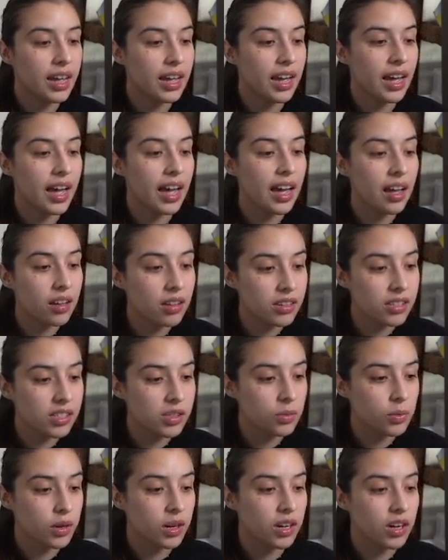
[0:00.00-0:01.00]
Else,
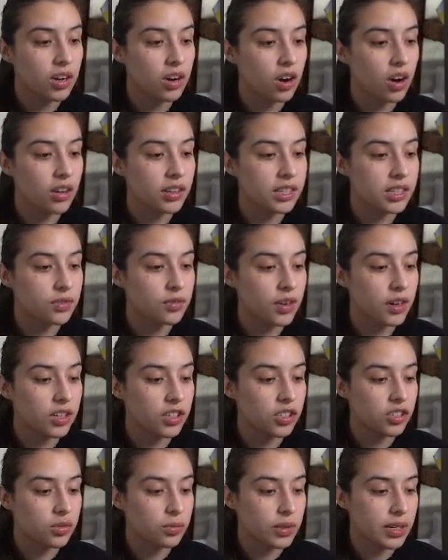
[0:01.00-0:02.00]
we're going to call this
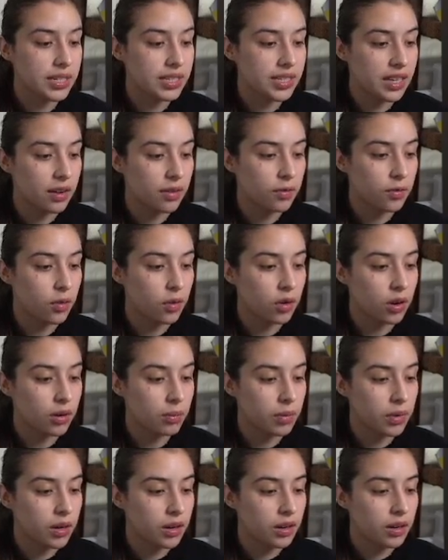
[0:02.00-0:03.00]
function reset
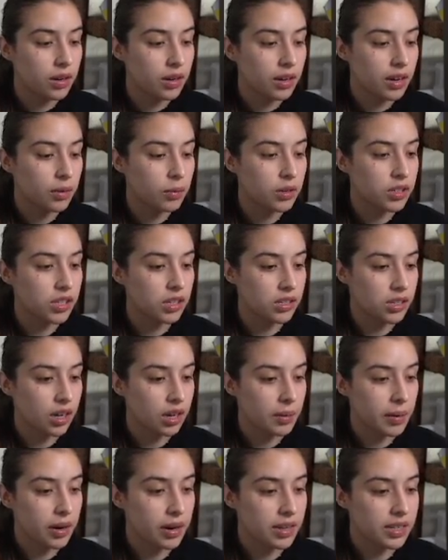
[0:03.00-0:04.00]
form, which I'll talk
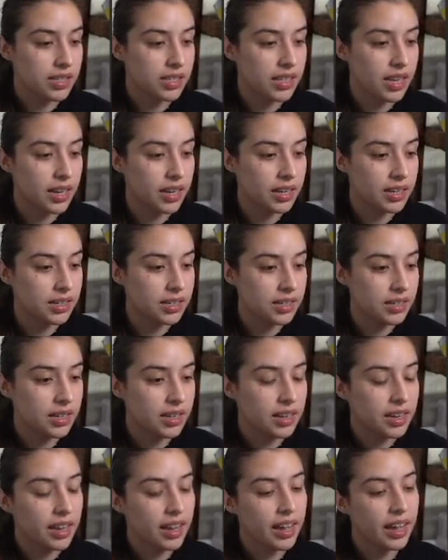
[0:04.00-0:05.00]
about in a second.
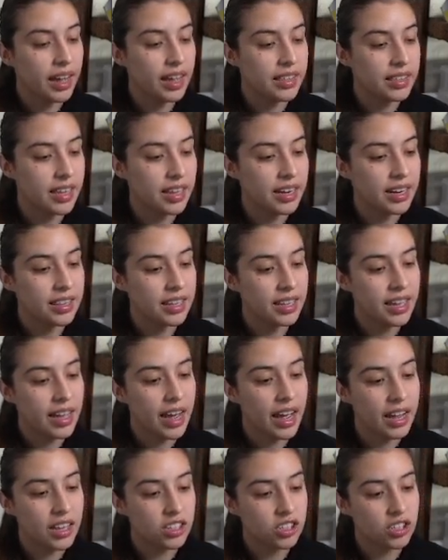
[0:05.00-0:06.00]
And then in the
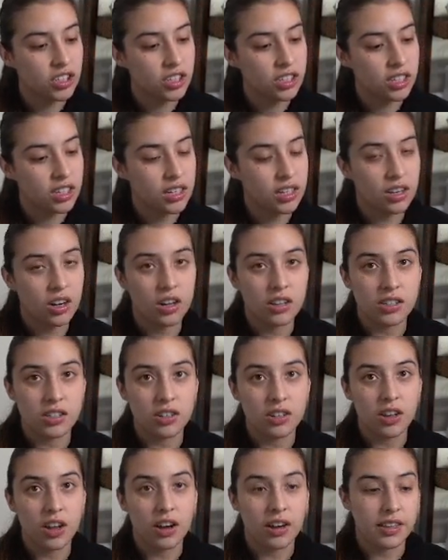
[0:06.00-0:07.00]
catch, it's just going to console
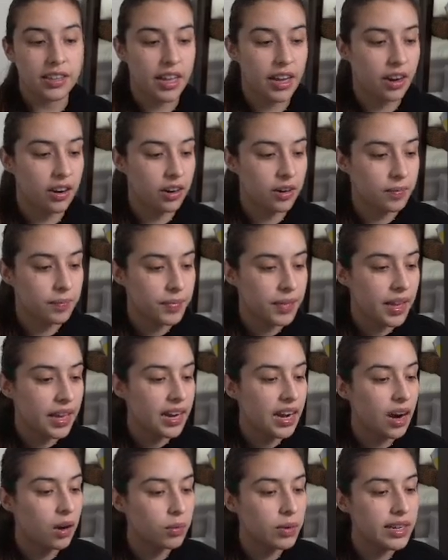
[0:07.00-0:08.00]
log the error.
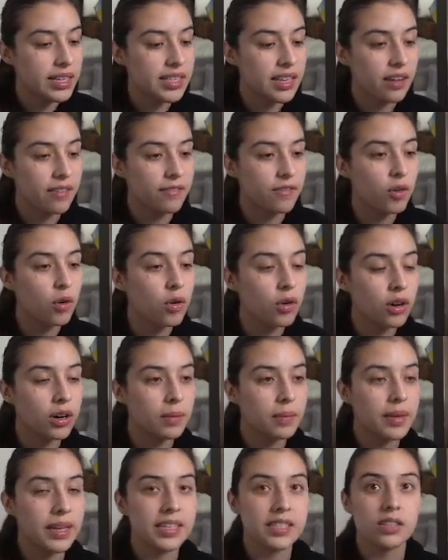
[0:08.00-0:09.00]
Now, reset
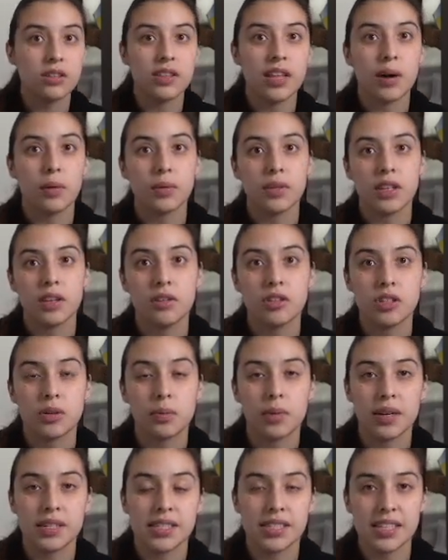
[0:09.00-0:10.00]
form is so that when the user
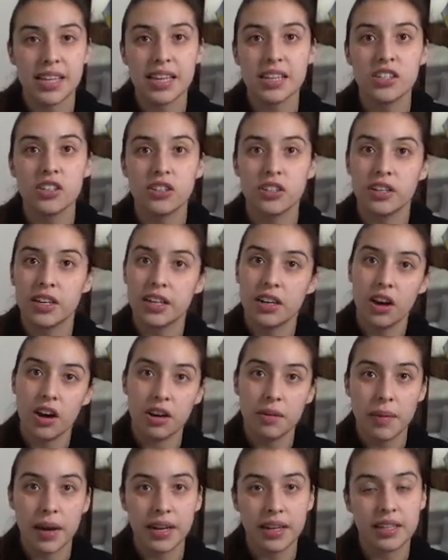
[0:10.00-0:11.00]
presses enter, it
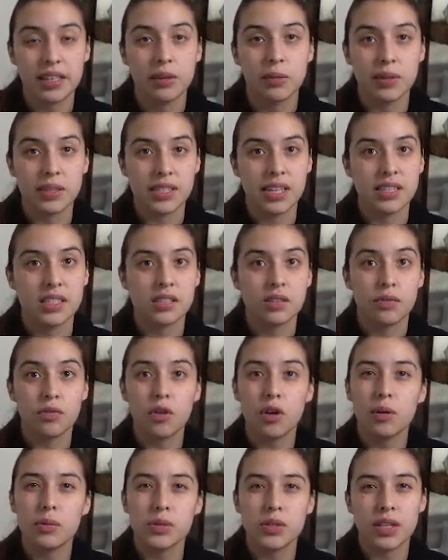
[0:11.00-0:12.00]
automatically resets the
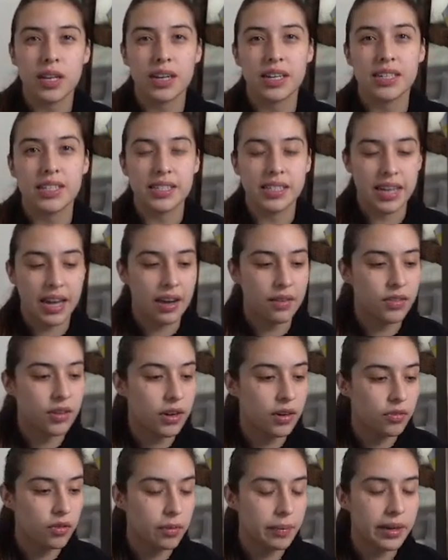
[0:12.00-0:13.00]
form so that it doesn't have their
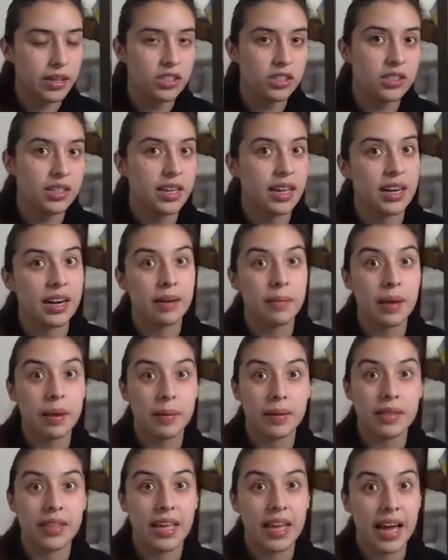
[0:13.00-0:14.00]
information again, and
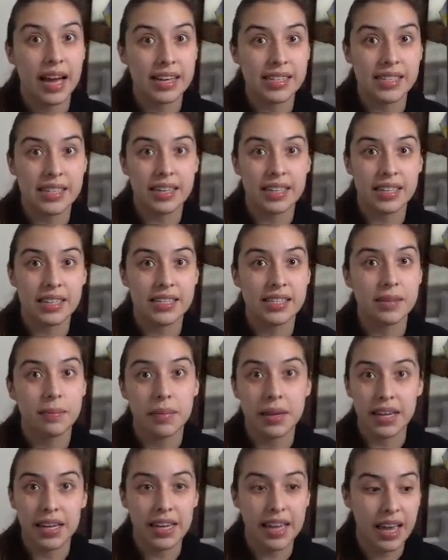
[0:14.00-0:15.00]
maybe they accidentally
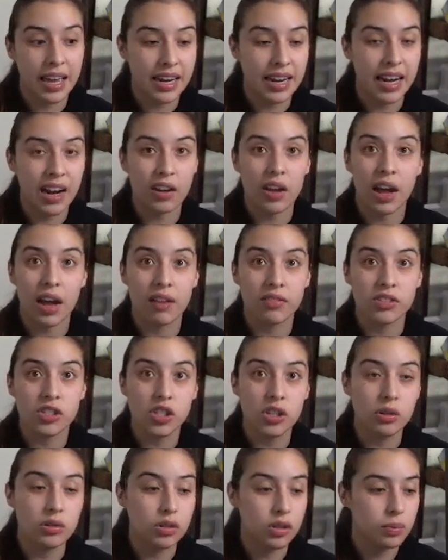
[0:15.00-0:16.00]
submit again, and now you have
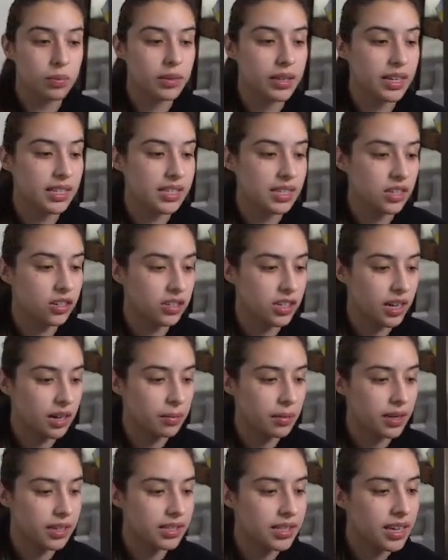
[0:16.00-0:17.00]
two duplicates in your
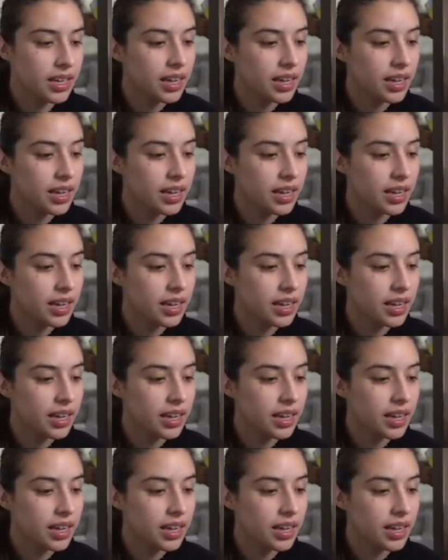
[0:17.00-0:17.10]
database.